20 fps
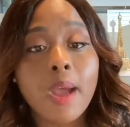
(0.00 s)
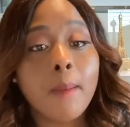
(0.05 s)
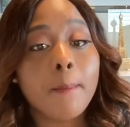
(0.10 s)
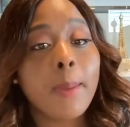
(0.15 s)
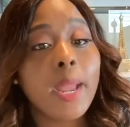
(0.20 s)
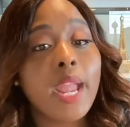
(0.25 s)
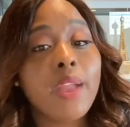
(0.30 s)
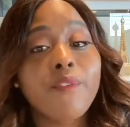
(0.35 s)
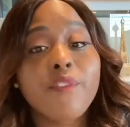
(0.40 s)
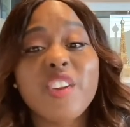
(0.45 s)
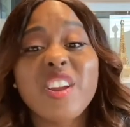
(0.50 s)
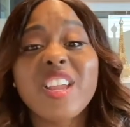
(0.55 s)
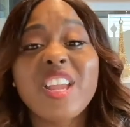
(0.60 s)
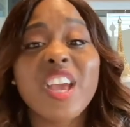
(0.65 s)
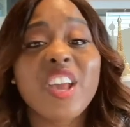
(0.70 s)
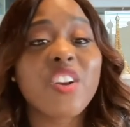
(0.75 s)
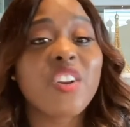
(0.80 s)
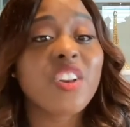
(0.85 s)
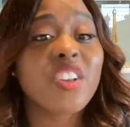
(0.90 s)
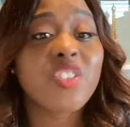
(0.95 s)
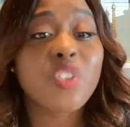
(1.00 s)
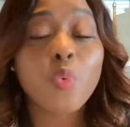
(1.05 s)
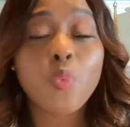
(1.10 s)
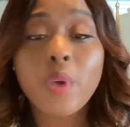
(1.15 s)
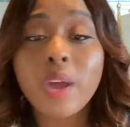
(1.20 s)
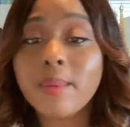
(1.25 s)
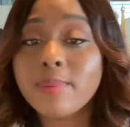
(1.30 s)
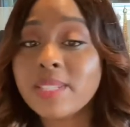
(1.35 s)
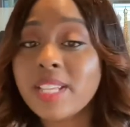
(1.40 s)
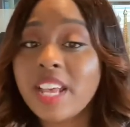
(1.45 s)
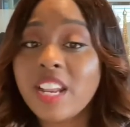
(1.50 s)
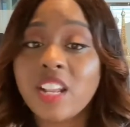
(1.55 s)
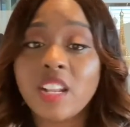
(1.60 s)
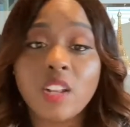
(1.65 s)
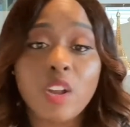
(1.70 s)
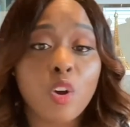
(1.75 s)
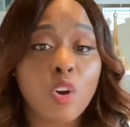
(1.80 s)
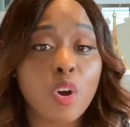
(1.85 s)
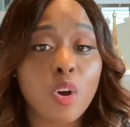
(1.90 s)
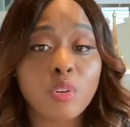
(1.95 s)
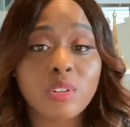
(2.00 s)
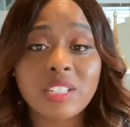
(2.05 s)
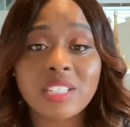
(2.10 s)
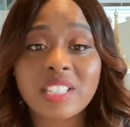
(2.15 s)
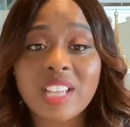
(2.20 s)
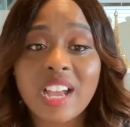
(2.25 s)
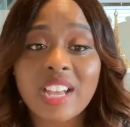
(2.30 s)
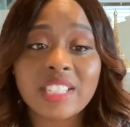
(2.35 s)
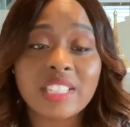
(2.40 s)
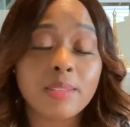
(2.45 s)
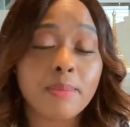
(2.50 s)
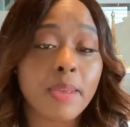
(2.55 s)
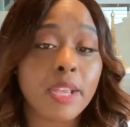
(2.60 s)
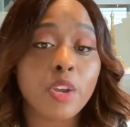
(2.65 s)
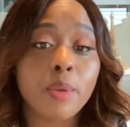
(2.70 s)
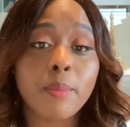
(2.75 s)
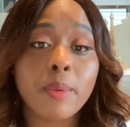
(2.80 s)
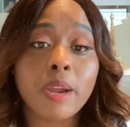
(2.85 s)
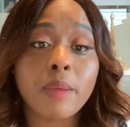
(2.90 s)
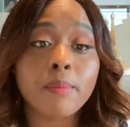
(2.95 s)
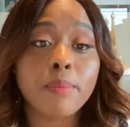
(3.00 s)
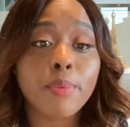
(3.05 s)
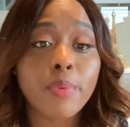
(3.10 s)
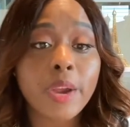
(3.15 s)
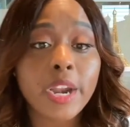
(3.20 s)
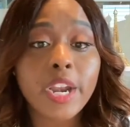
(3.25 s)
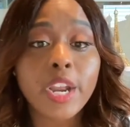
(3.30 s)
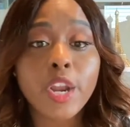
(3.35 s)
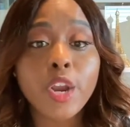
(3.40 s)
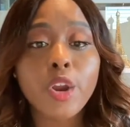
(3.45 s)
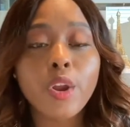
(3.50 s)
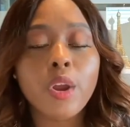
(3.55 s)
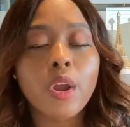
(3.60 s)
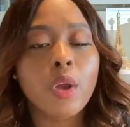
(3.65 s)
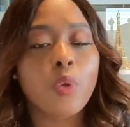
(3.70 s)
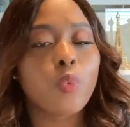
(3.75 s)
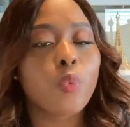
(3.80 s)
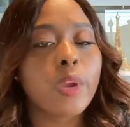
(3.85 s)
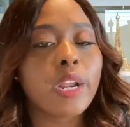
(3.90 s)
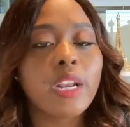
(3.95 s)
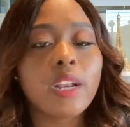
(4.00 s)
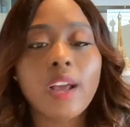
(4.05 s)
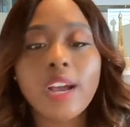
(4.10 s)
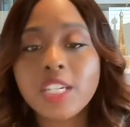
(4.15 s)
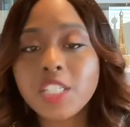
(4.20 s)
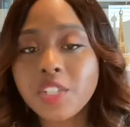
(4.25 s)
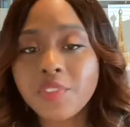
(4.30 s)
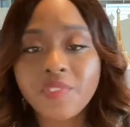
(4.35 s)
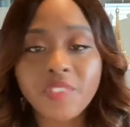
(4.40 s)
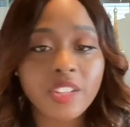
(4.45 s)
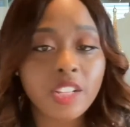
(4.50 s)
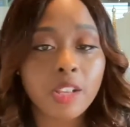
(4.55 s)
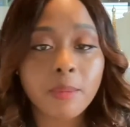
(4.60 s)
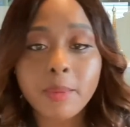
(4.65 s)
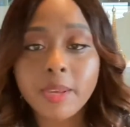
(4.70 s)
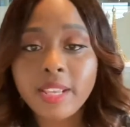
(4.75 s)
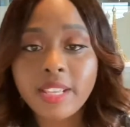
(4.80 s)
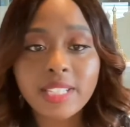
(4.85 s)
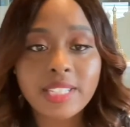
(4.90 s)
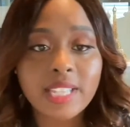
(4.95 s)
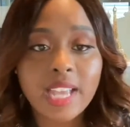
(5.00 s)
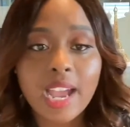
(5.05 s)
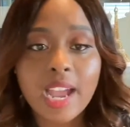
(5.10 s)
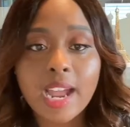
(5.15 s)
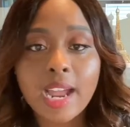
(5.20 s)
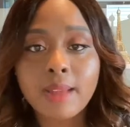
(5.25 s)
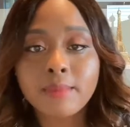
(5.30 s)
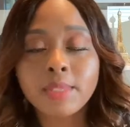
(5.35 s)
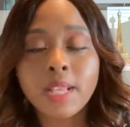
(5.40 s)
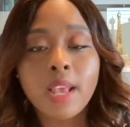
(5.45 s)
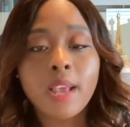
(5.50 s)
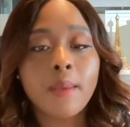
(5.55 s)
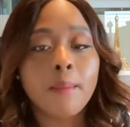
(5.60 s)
paying for yet another website and logo design to make your brand prettier, relaunching 50 million times,